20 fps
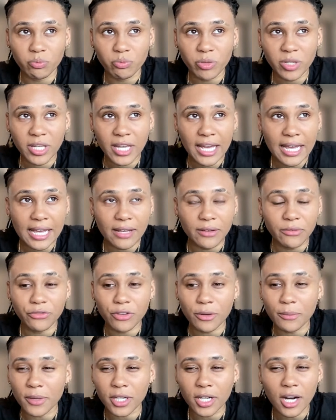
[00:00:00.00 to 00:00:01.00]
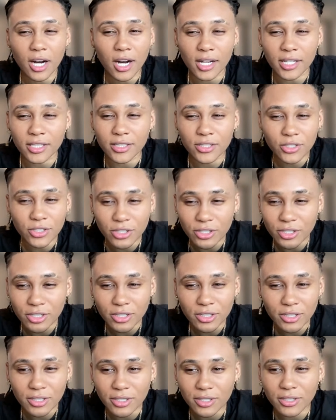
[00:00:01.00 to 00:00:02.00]
came from a
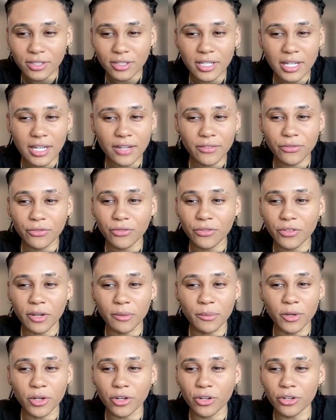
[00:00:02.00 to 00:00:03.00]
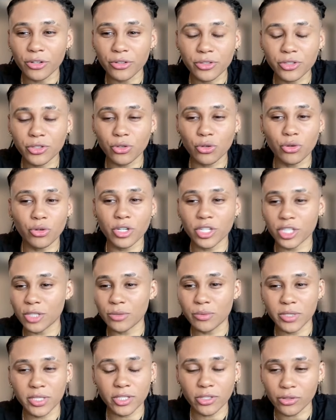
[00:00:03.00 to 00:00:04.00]
concert from her school because she
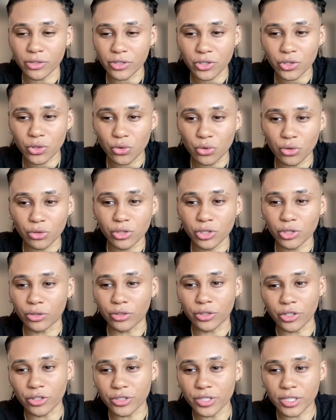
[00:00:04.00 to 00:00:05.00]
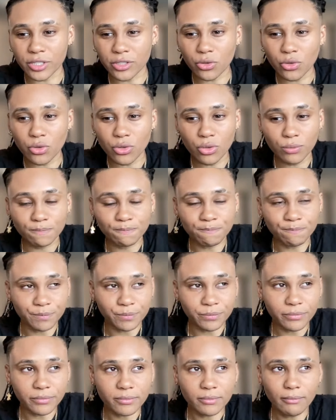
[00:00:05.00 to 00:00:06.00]
was still in school, still in nursing school.
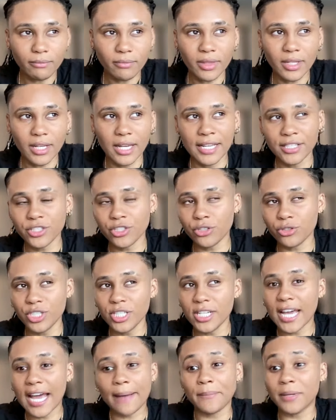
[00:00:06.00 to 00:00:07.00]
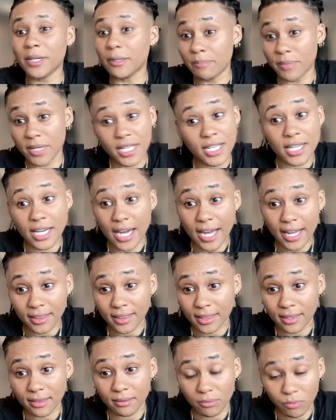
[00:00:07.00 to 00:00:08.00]
And so she happened to be at
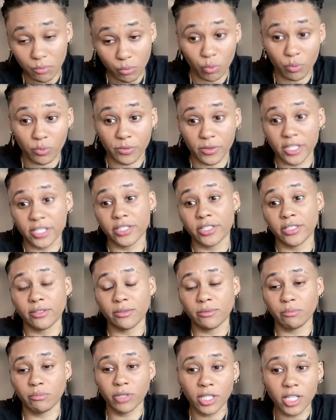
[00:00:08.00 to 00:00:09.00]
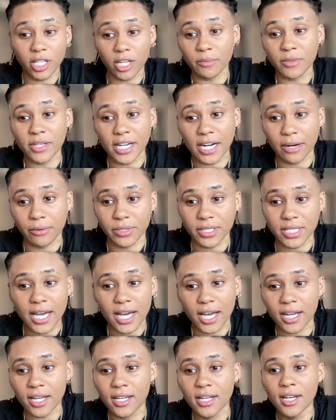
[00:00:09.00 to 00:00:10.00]
this club that I was
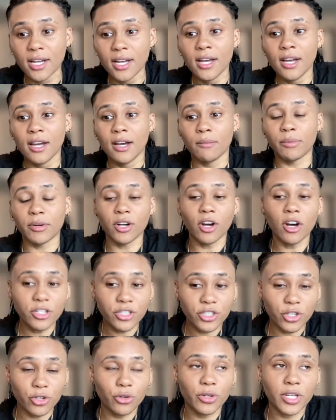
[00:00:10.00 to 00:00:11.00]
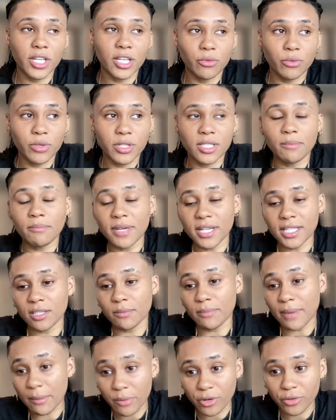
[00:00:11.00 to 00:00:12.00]
at, but also it was a mix of
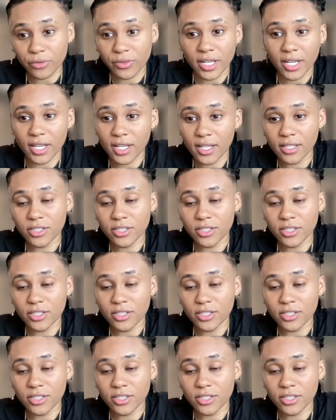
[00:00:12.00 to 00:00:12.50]
my birthday.